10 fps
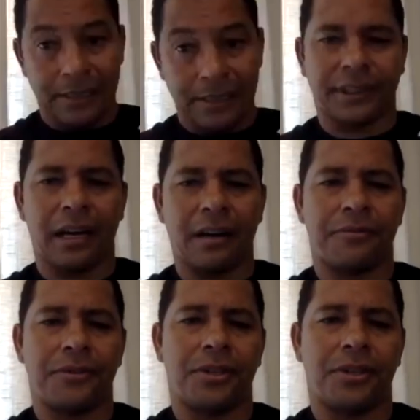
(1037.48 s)
Yeah, it was
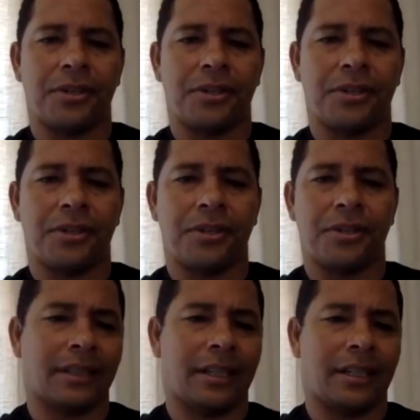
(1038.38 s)
tough, you know.
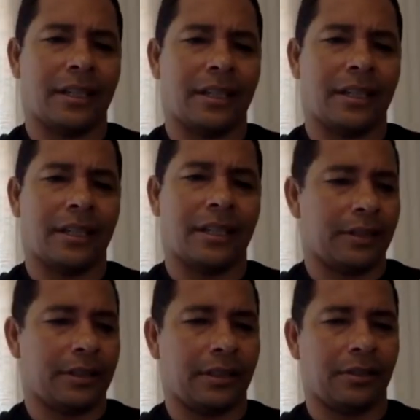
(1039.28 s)
The incident
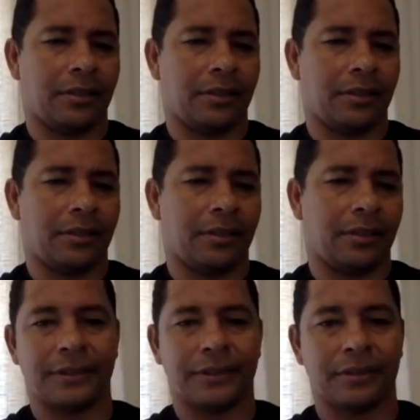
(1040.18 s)
with
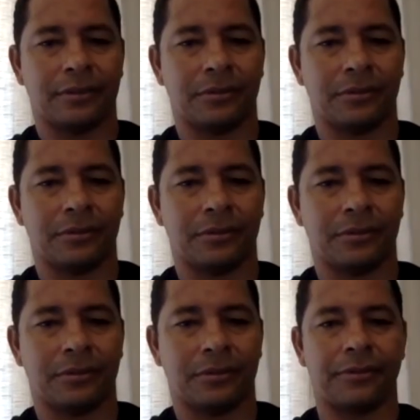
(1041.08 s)
Eduardo
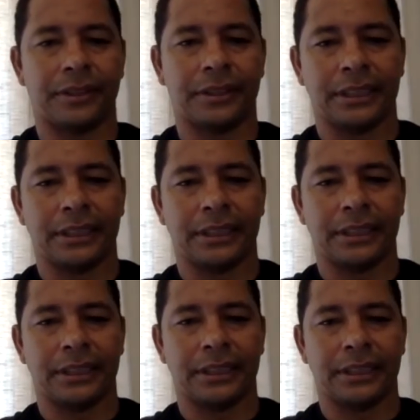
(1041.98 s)
was so tough,
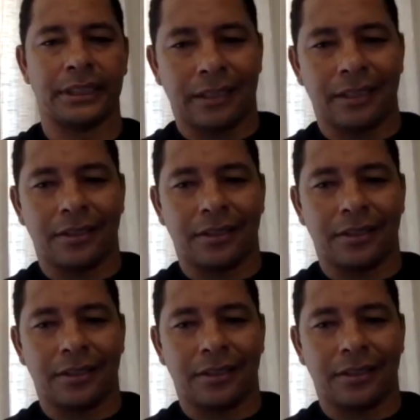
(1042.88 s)
I
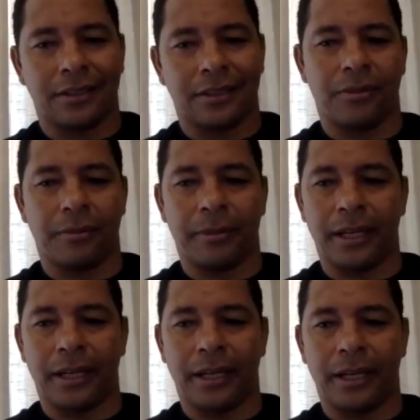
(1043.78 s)
think, for
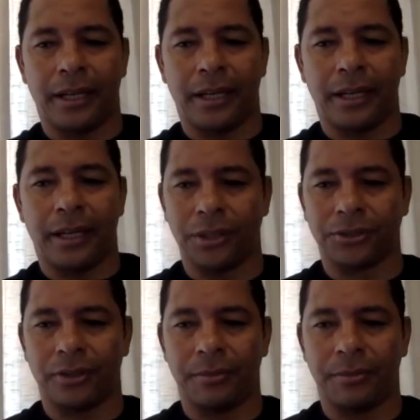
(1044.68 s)
everybody.
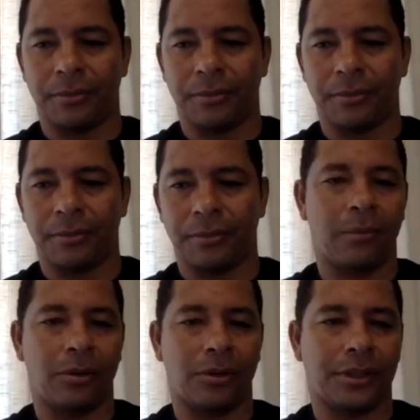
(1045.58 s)
Mm-hmm. I was on the bench,
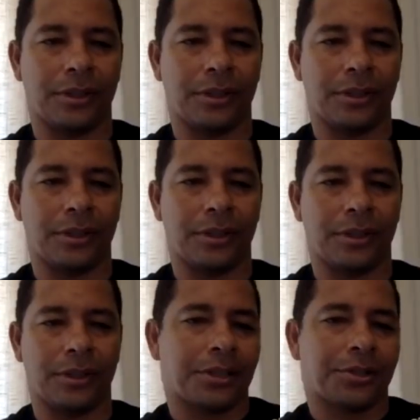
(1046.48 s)
I came on
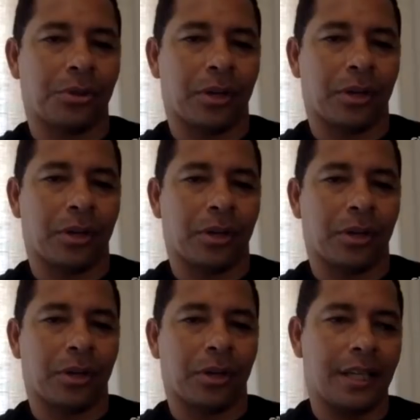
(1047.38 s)
just to
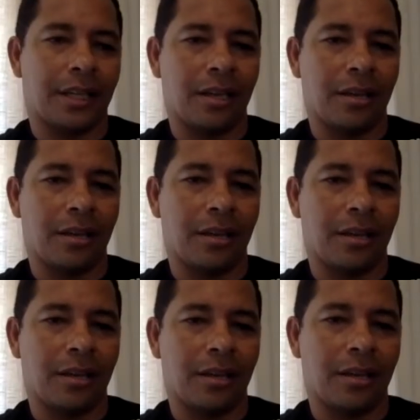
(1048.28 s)
help take
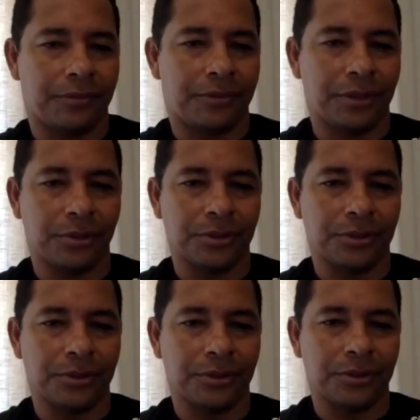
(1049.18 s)
him off the
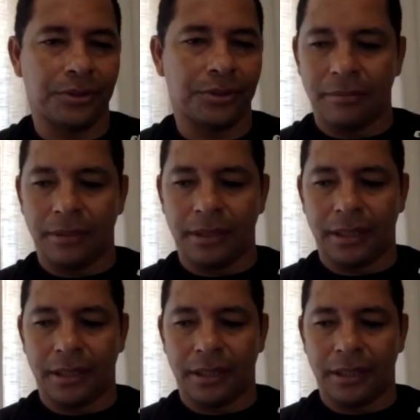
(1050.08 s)
field
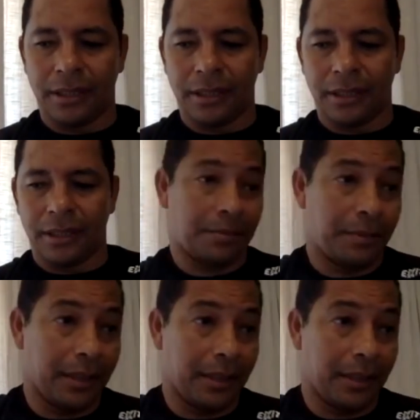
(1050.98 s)
because he didn't
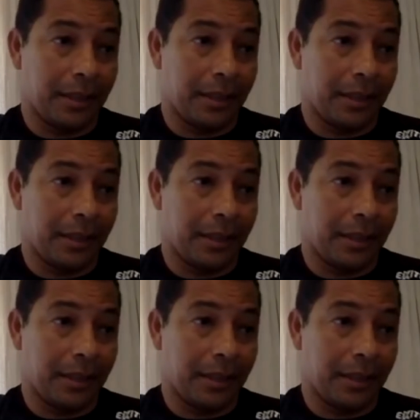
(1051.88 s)
speak